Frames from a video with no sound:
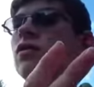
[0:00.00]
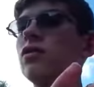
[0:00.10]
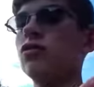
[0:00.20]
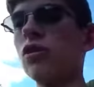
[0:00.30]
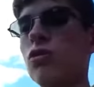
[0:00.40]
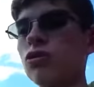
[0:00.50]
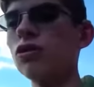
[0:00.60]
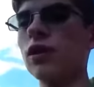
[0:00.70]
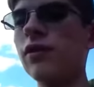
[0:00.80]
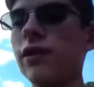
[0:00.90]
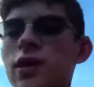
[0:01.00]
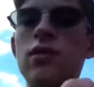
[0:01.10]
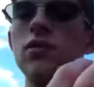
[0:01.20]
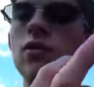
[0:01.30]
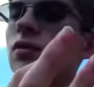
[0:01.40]
the trunk or treat event,
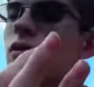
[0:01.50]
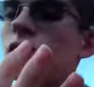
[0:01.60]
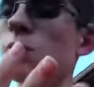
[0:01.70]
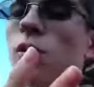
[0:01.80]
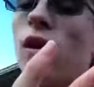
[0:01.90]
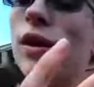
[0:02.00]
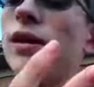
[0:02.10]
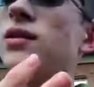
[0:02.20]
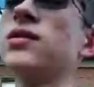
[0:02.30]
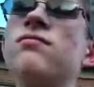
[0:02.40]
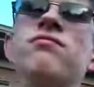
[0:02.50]
the surprise.